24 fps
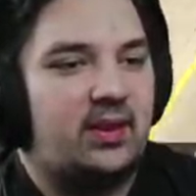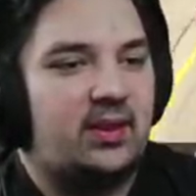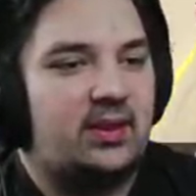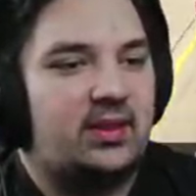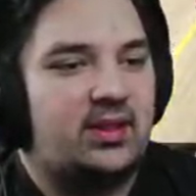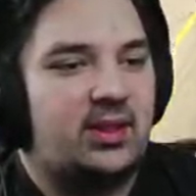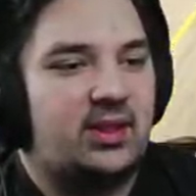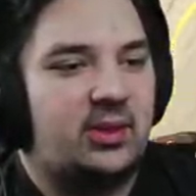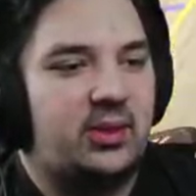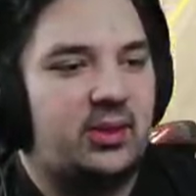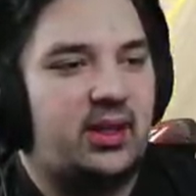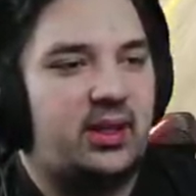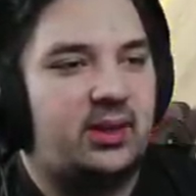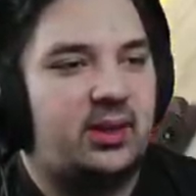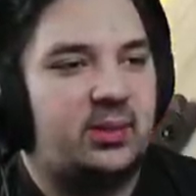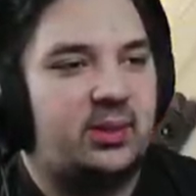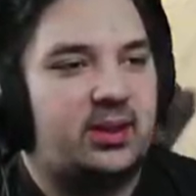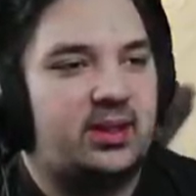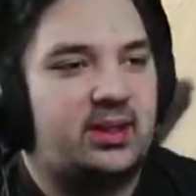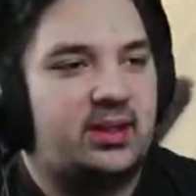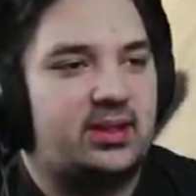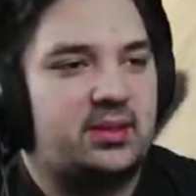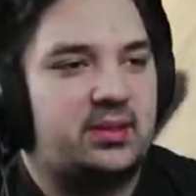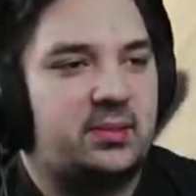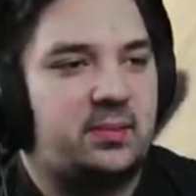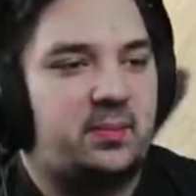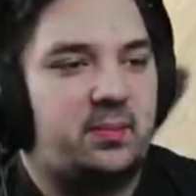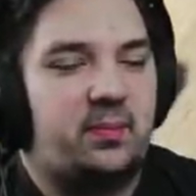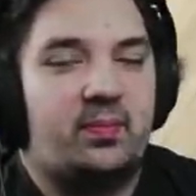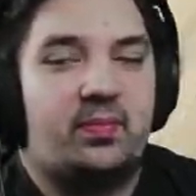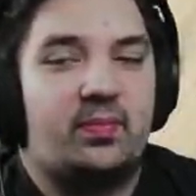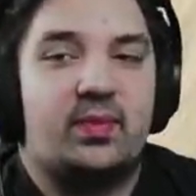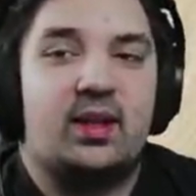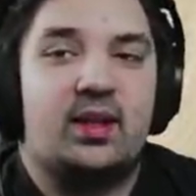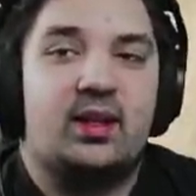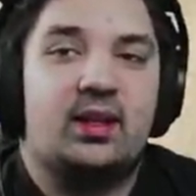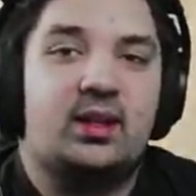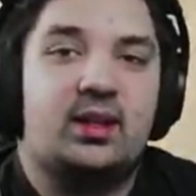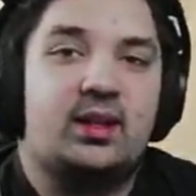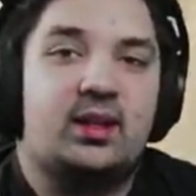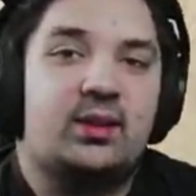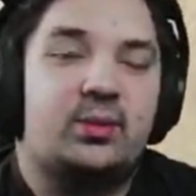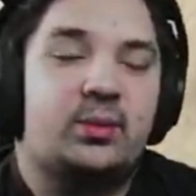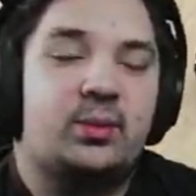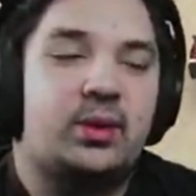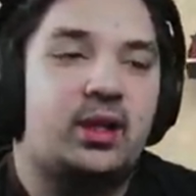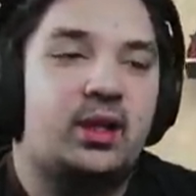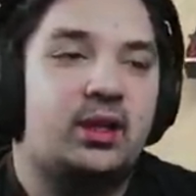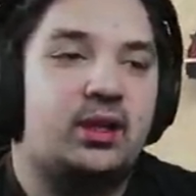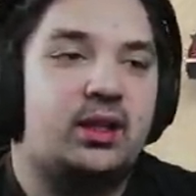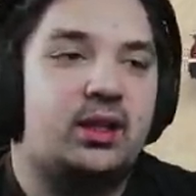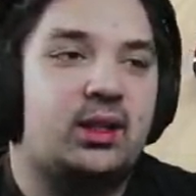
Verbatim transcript: so anyways, we got